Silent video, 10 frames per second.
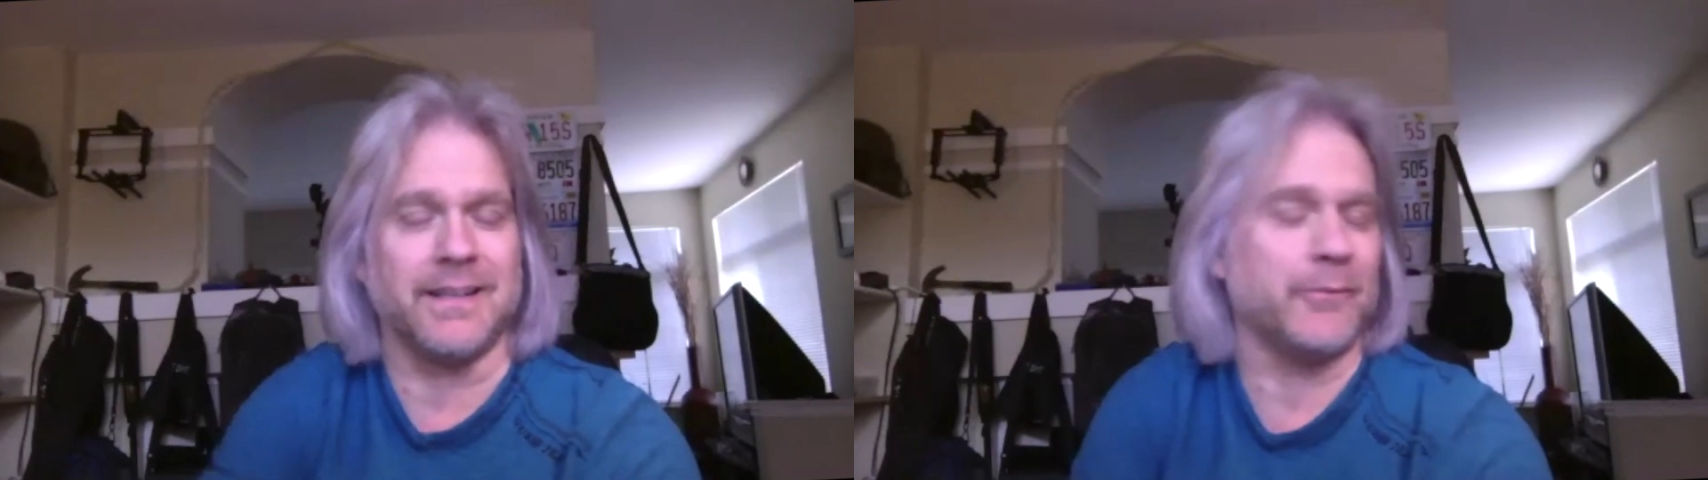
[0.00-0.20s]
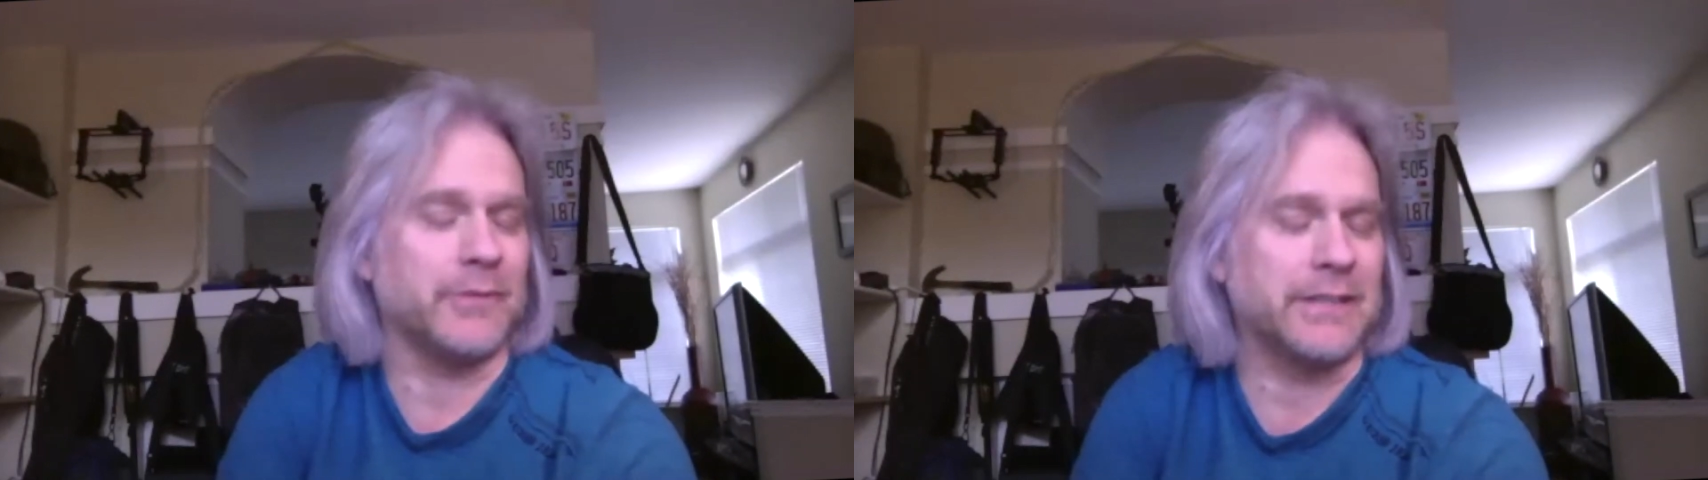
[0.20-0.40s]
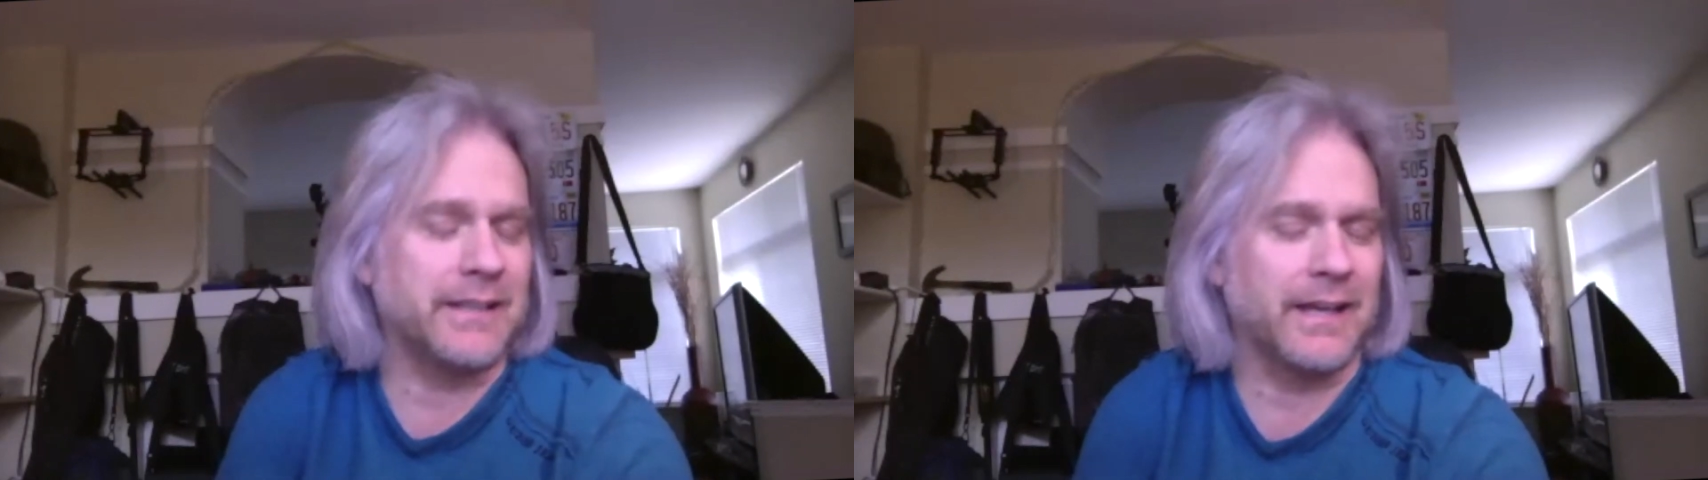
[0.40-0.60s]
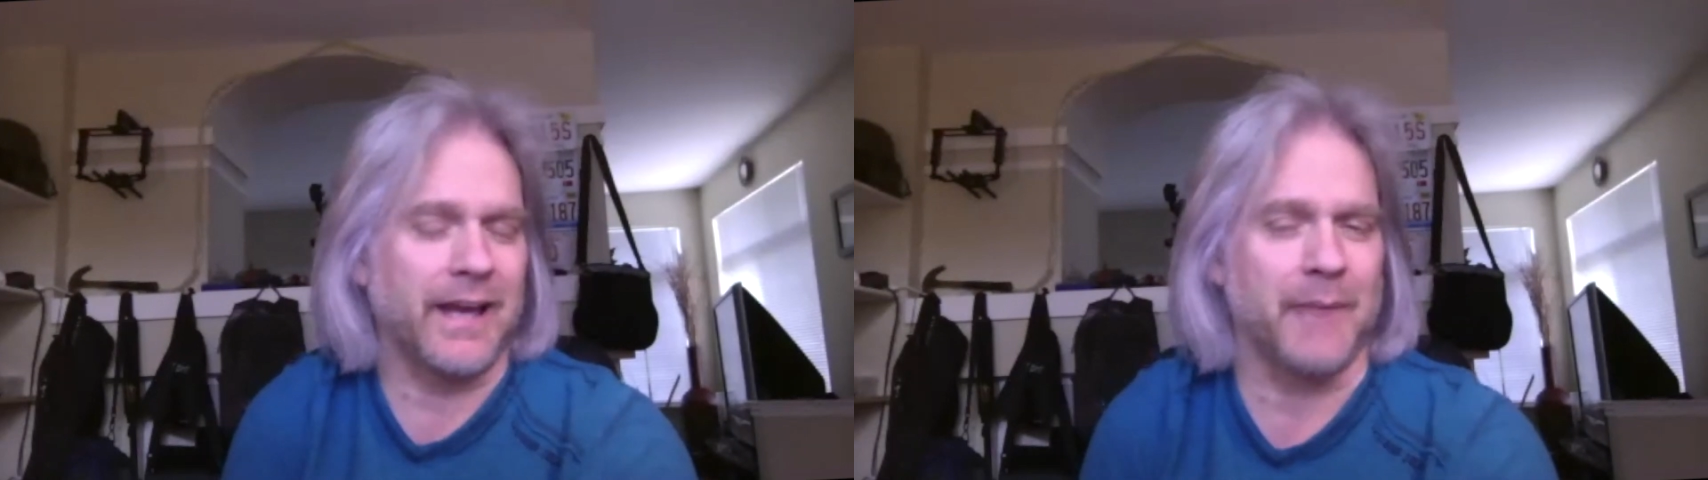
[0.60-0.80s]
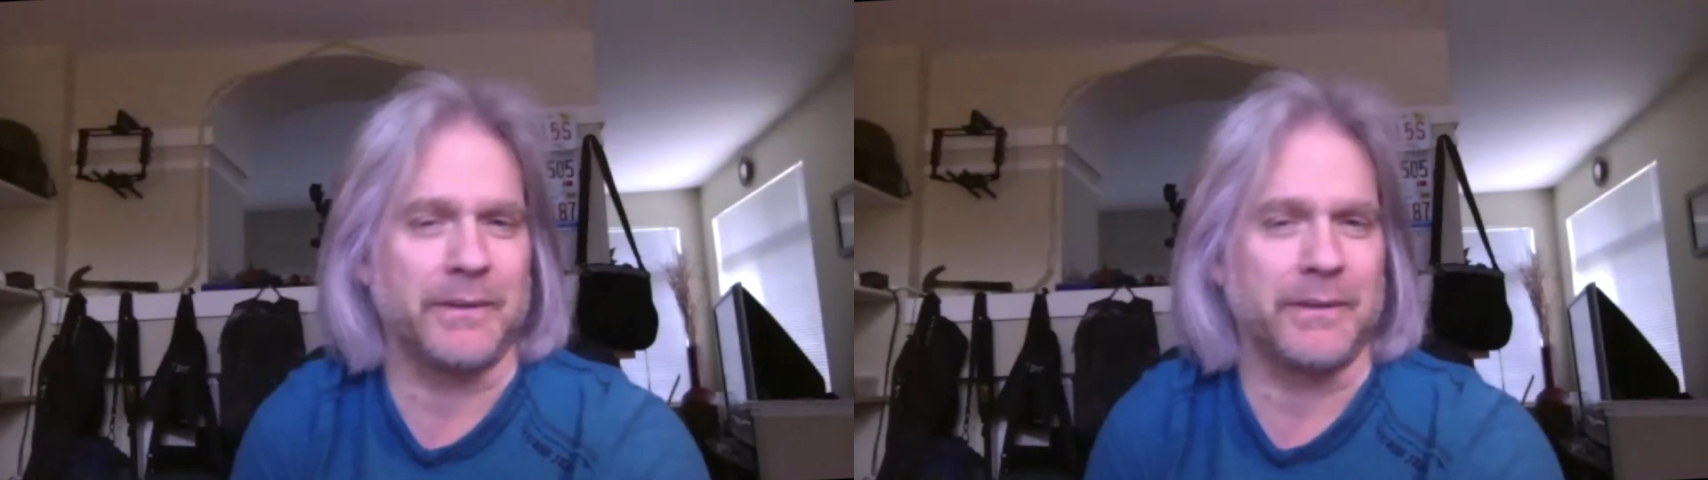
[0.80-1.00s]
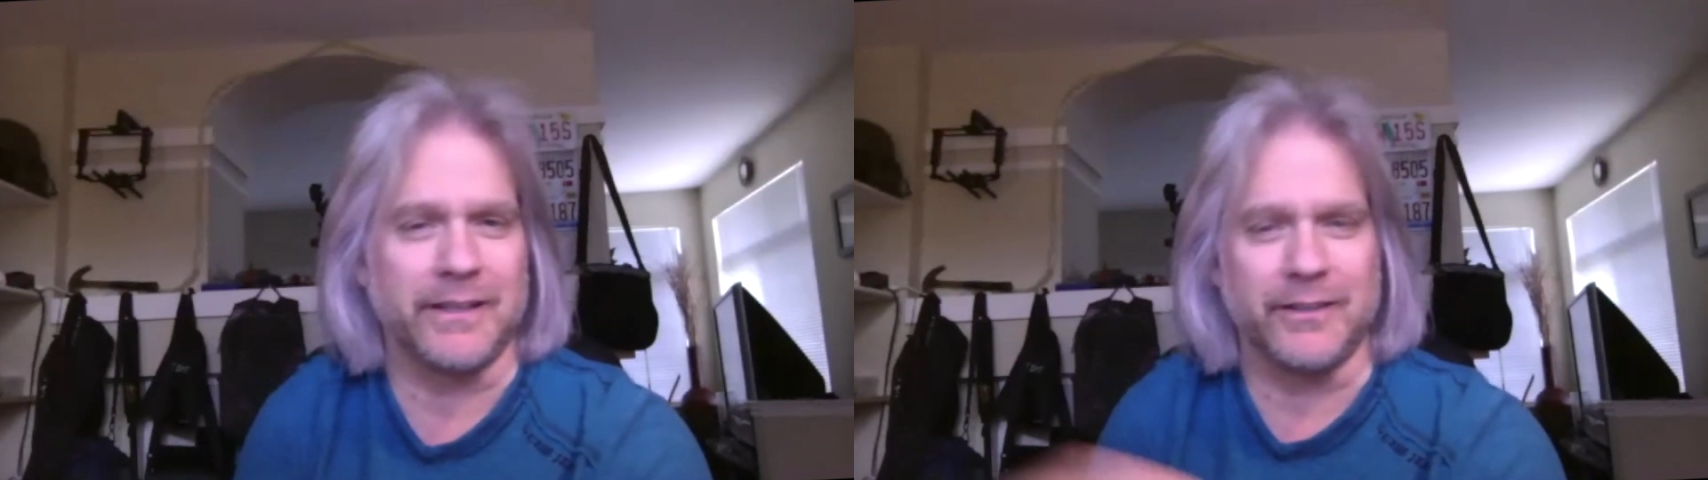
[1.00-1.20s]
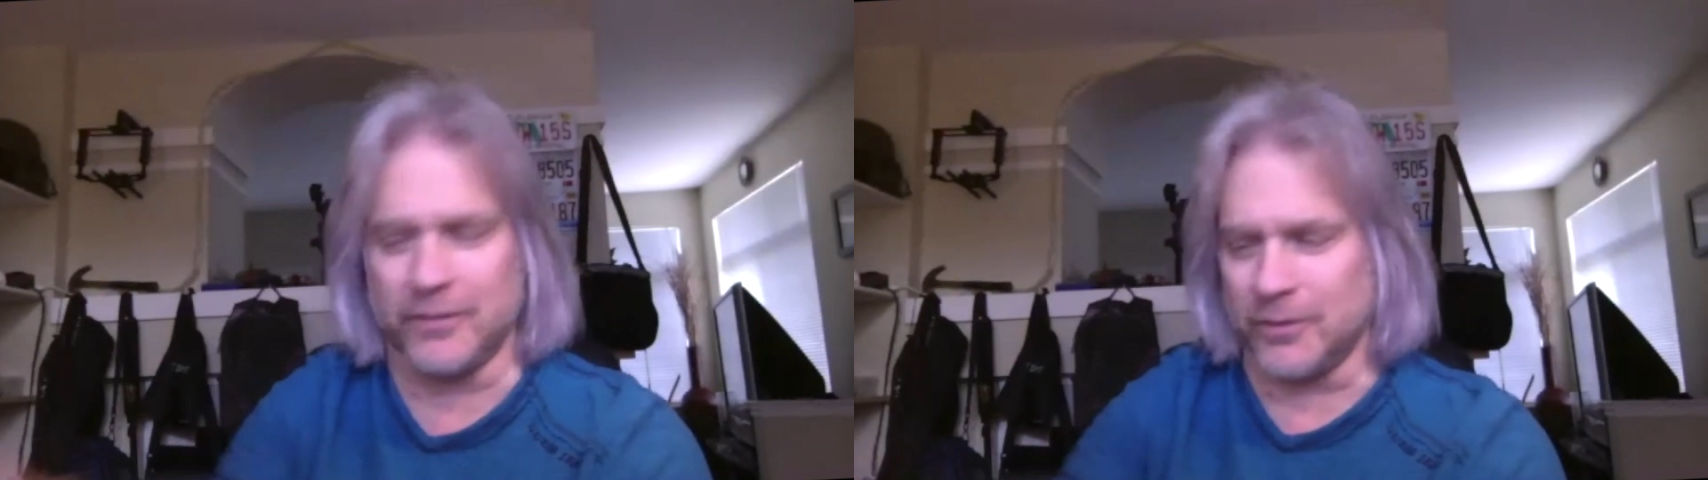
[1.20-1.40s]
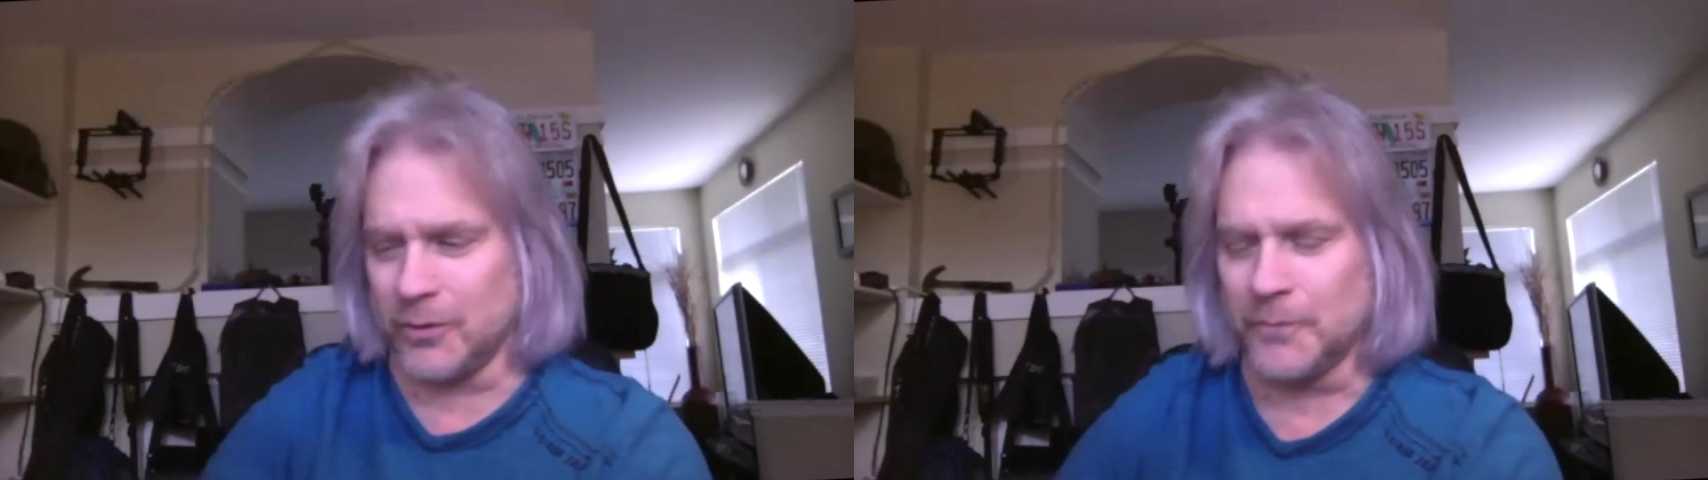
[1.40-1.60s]
And I'm really happy that
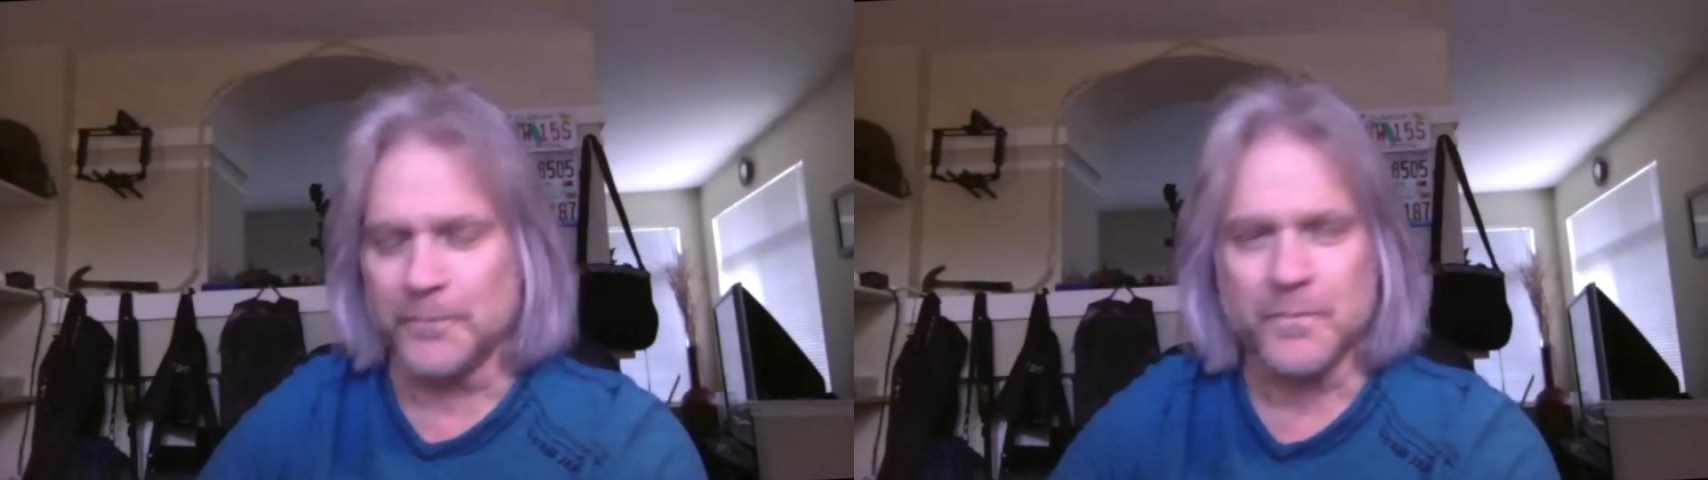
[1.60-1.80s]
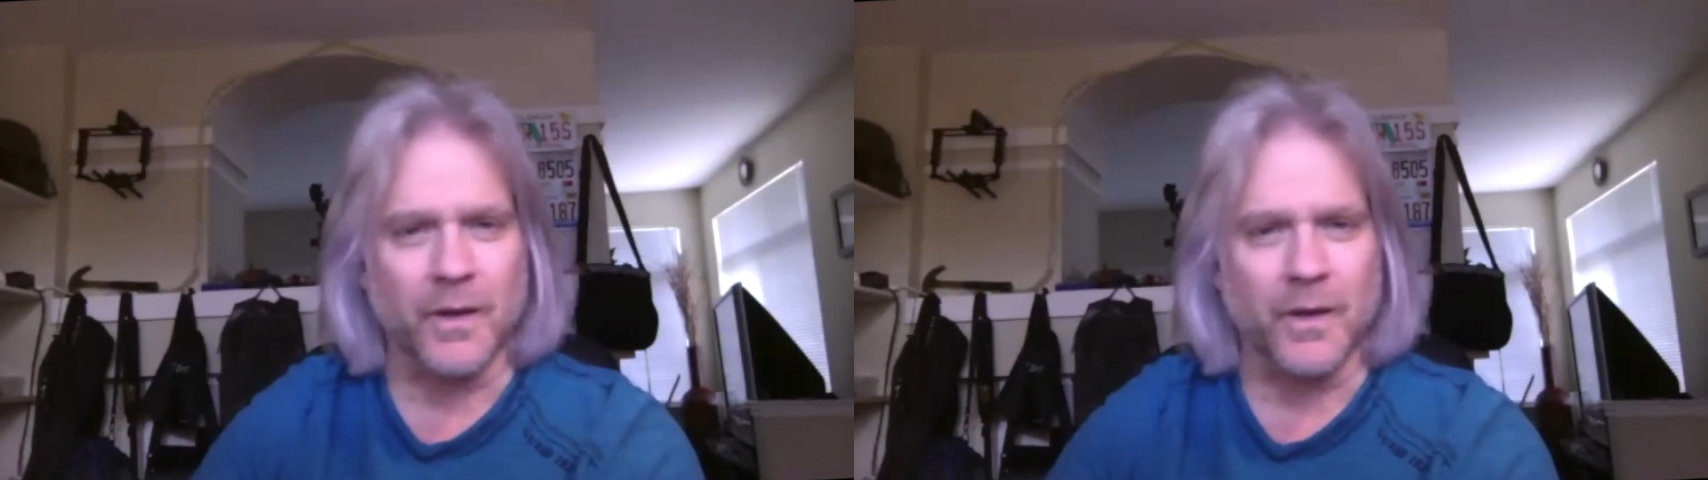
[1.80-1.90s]
you